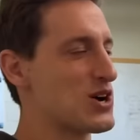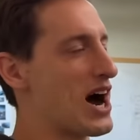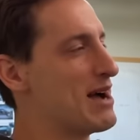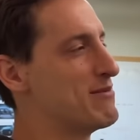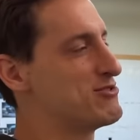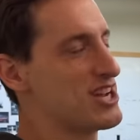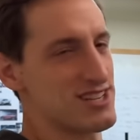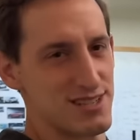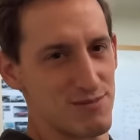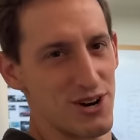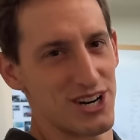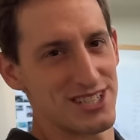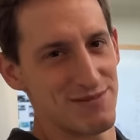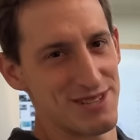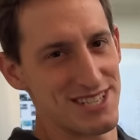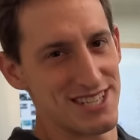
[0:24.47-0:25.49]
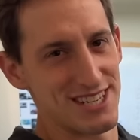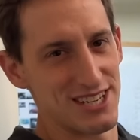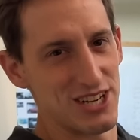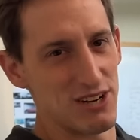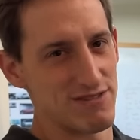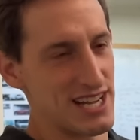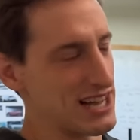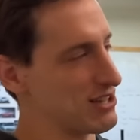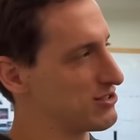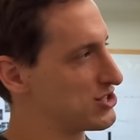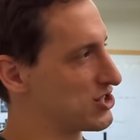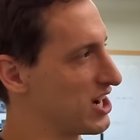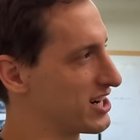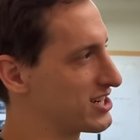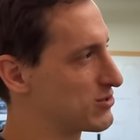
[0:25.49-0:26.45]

I'm Jason Marks, I'm the CEO of Telo Trucks.